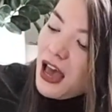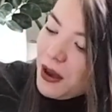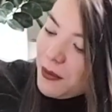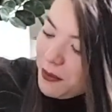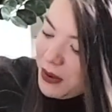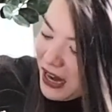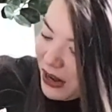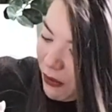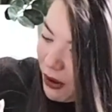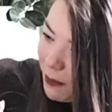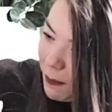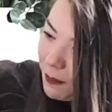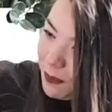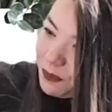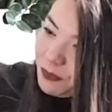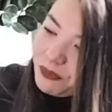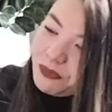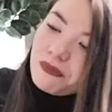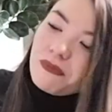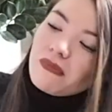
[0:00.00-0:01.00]
But anyway,
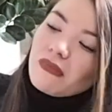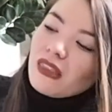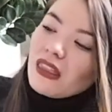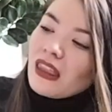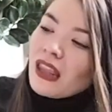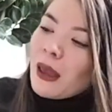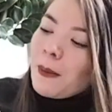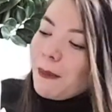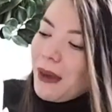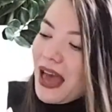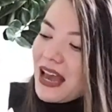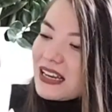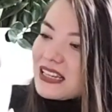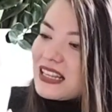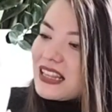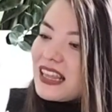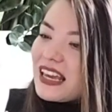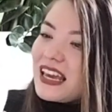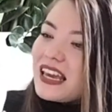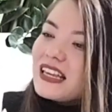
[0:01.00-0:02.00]
back
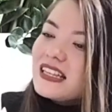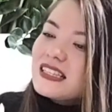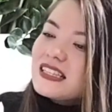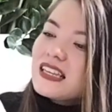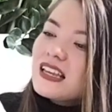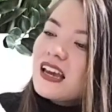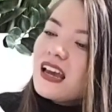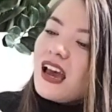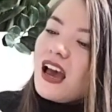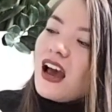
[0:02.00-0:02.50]
to these.